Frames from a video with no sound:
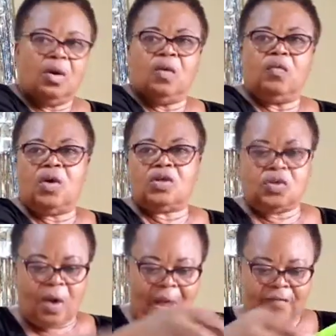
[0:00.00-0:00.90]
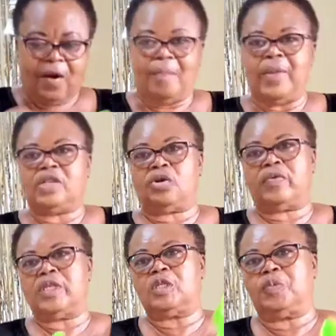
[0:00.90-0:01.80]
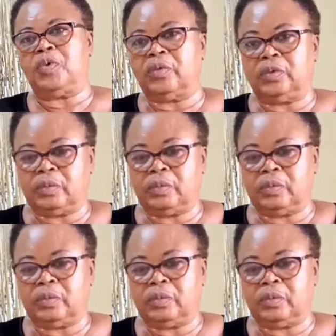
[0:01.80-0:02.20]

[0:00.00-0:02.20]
We also have our measuring spoon.